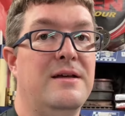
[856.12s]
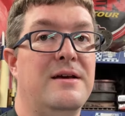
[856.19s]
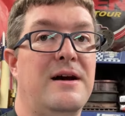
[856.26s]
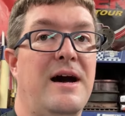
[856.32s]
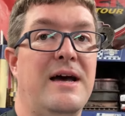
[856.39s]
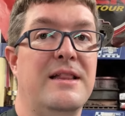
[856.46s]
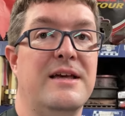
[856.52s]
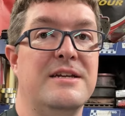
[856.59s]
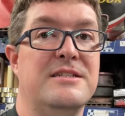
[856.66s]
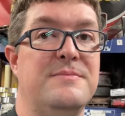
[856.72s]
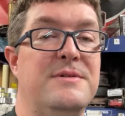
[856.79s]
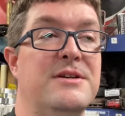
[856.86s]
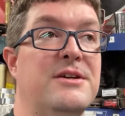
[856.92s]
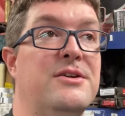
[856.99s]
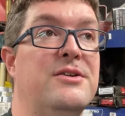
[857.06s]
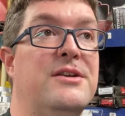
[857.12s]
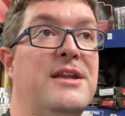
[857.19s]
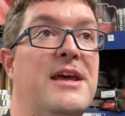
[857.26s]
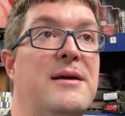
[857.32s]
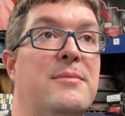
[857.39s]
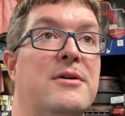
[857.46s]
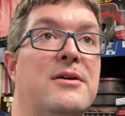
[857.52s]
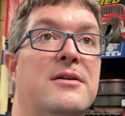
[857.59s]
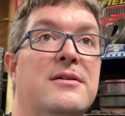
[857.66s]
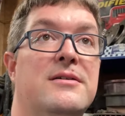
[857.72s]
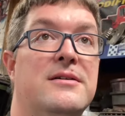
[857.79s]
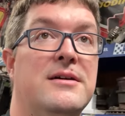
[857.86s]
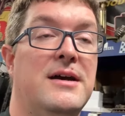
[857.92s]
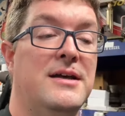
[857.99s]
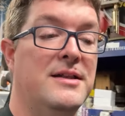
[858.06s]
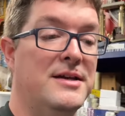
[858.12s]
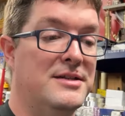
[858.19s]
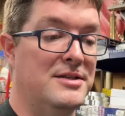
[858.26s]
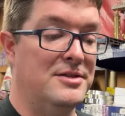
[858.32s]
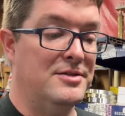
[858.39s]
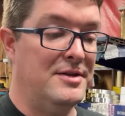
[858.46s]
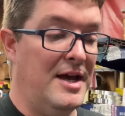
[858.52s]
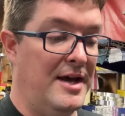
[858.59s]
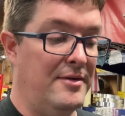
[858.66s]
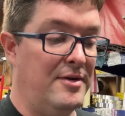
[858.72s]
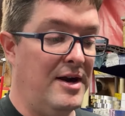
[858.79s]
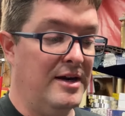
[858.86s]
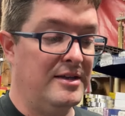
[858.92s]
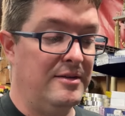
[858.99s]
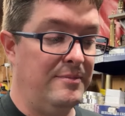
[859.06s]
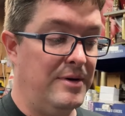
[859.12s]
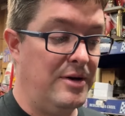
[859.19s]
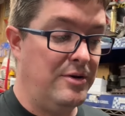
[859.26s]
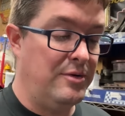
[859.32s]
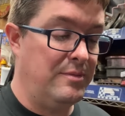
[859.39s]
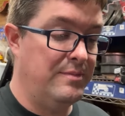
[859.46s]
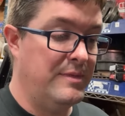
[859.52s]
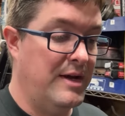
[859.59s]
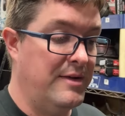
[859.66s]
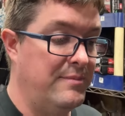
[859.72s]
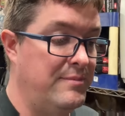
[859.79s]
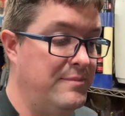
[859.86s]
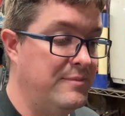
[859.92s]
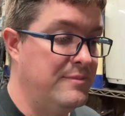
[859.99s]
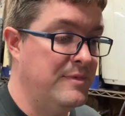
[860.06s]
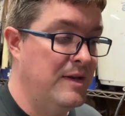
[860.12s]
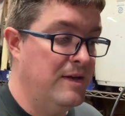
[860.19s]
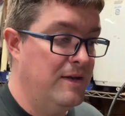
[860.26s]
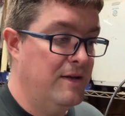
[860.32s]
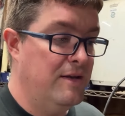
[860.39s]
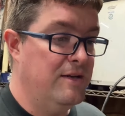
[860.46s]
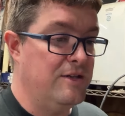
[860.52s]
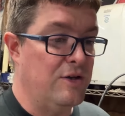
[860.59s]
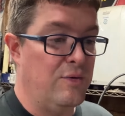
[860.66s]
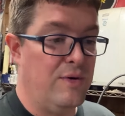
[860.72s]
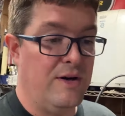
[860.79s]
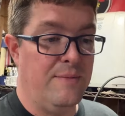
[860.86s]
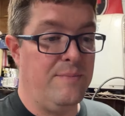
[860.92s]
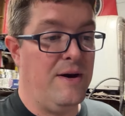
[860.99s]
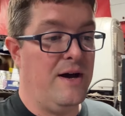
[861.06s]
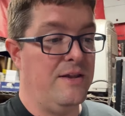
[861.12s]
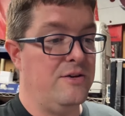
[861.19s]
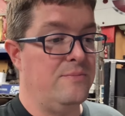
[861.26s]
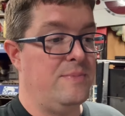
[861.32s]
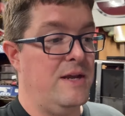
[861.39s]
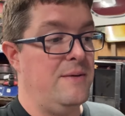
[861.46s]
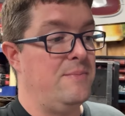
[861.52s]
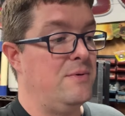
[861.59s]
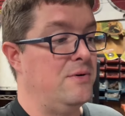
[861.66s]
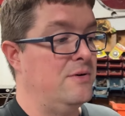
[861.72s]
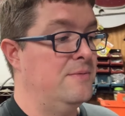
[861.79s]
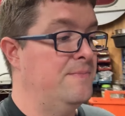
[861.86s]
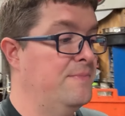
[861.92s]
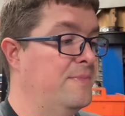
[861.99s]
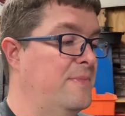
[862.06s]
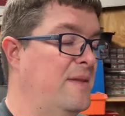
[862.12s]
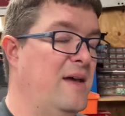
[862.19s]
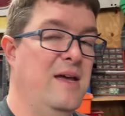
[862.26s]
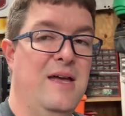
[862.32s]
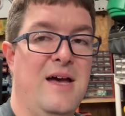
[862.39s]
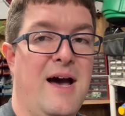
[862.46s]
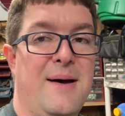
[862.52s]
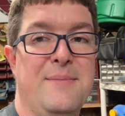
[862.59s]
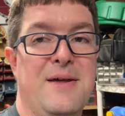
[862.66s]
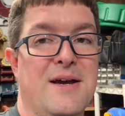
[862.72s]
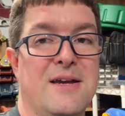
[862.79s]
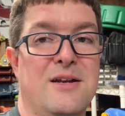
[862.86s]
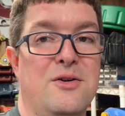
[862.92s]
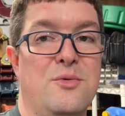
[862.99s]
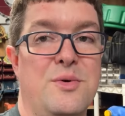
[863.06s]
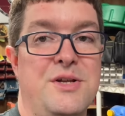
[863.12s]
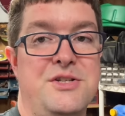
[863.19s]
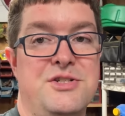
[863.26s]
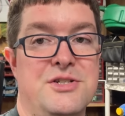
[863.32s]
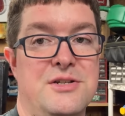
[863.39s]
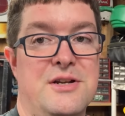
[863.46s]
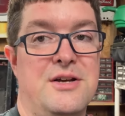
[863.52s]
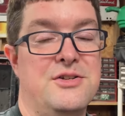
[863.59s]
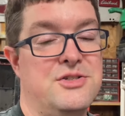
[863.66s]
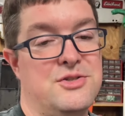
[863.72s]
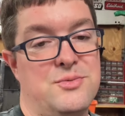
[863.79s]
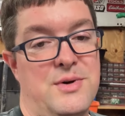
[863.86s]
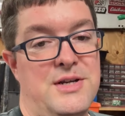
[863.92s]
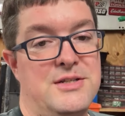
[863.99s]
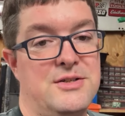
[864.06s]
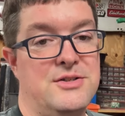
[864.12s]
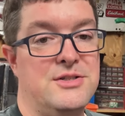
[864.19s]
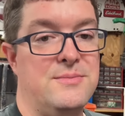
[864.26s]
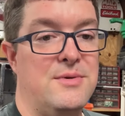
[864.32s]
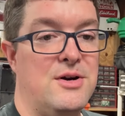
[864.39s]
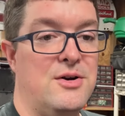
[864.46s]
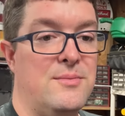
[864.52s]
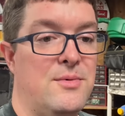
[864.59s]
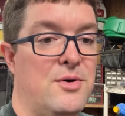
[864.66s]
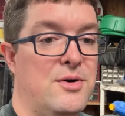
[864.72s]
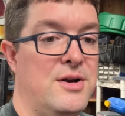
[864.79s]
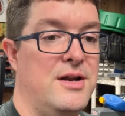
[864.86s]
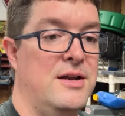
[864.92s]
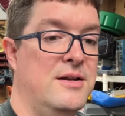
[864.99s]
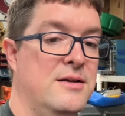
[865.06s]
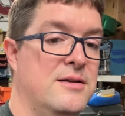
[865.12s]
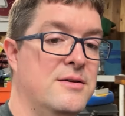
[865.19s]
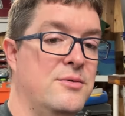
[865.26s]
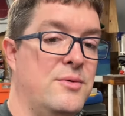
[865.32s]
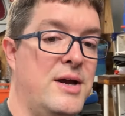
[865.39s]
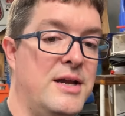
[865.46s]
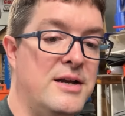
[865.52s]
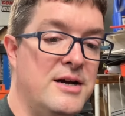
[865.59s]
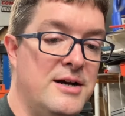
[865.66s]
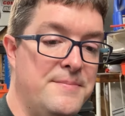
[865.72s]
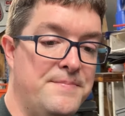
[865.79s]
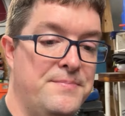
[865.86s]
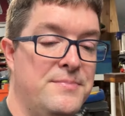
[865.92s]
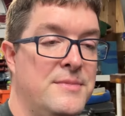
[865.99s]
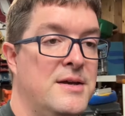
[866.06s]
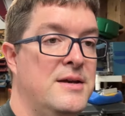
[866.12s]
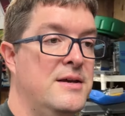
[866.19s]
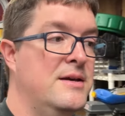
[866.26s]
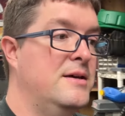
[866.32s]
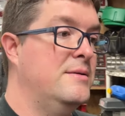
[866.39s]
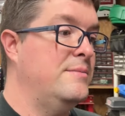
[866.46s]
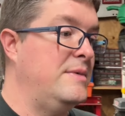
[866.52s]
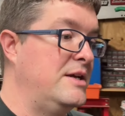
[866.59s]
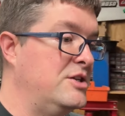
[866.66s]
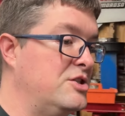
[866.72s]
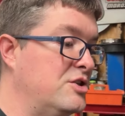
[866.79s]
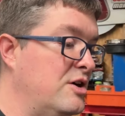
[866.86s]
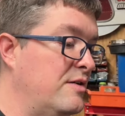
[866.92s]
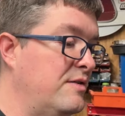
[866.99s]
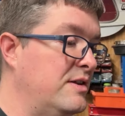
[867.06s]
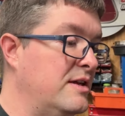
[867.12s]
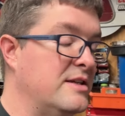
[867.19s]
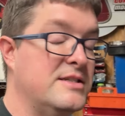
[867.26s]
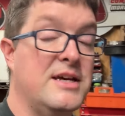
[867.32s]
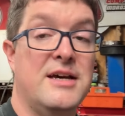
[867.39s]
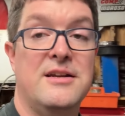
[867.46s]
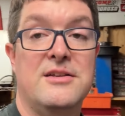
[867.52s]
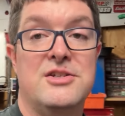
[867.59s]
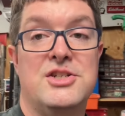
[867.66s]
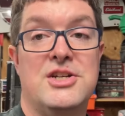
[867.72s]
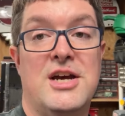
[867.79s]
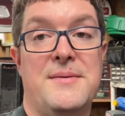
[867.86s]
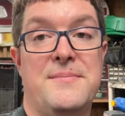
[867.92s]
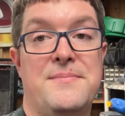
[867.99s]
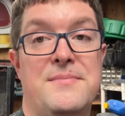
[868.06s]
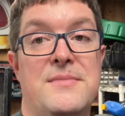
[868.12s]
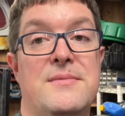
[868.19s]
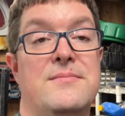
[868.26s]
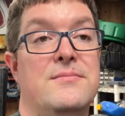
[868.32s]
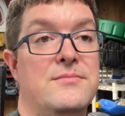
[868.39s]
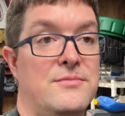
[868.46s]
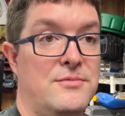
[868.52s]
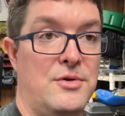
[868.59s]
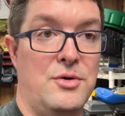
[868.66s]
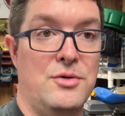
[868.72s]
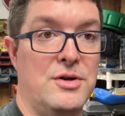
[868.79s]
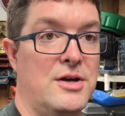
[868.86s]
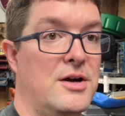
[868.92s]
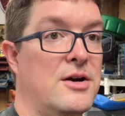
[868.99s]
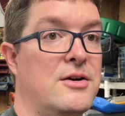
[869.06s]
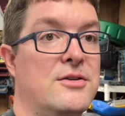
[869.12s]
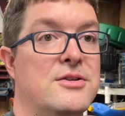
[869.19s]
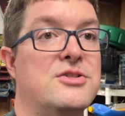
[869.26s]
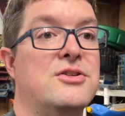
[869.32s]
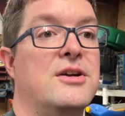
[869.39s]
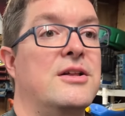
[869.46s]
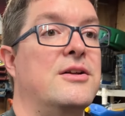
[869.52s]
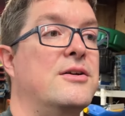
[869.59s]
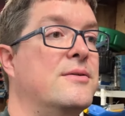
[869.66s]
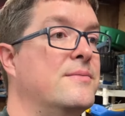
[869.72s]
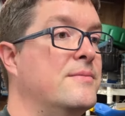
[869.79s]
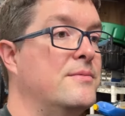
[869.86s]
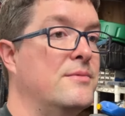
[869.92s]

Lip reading: I like to be a good neighbor. I like to not rock the boat. I don't want to bother people. I'm not going to winch it. I'll just wait till tomorrow morning, wake up, make sure everything's out of the shop, roll the car on the trailer.